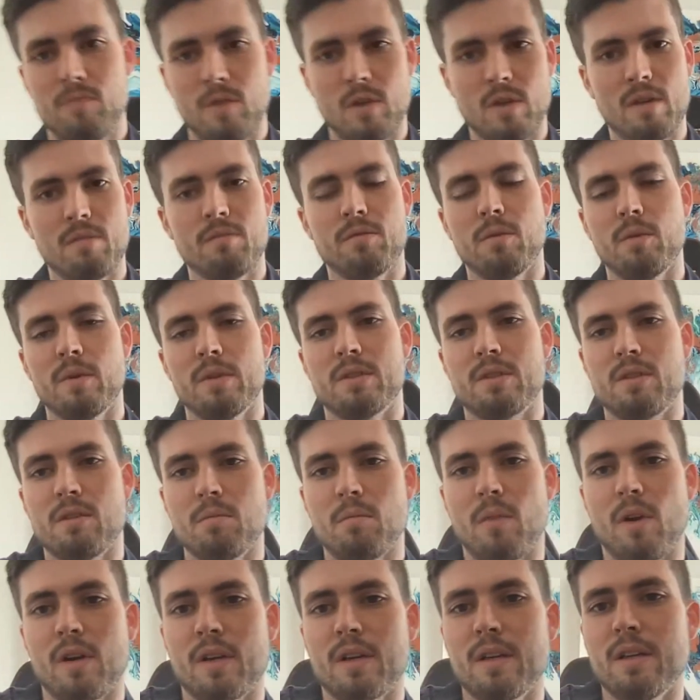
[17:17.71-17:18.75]
your
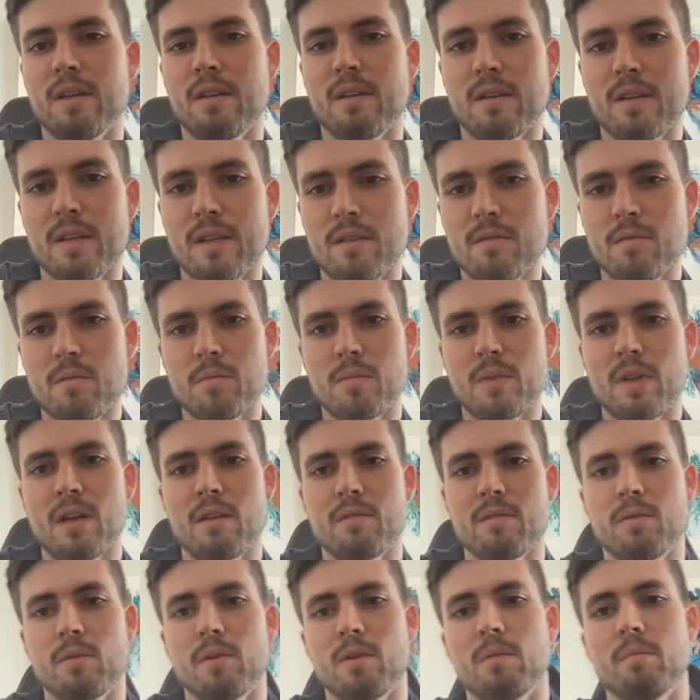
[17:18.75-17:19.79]
influencer marketing on a given
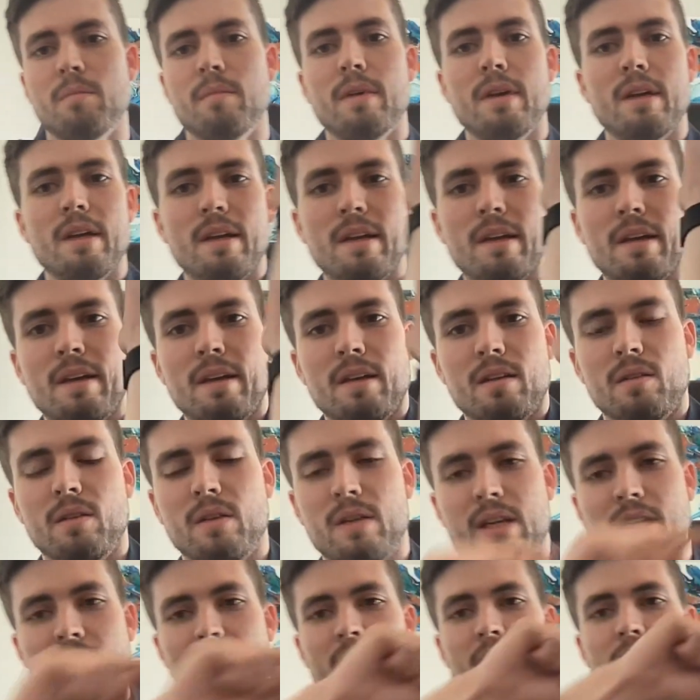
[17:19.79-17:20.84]
platform,
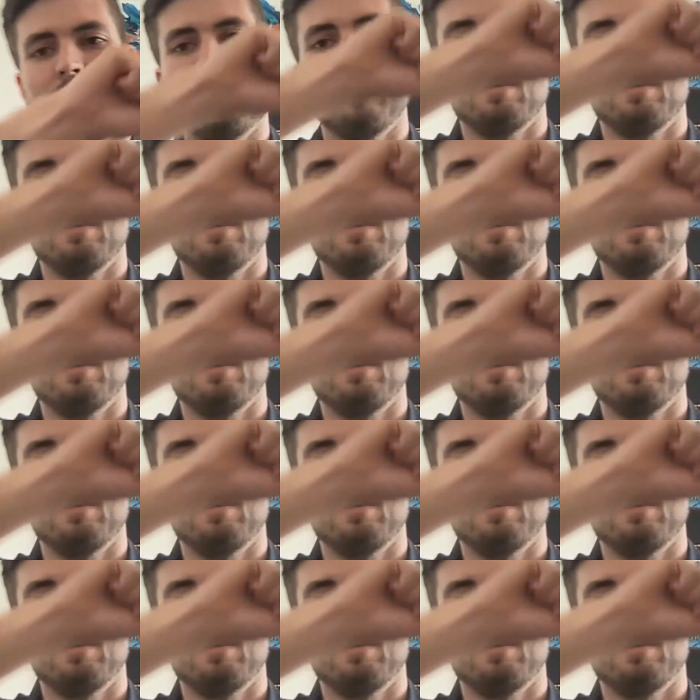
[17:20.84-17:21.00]
look at how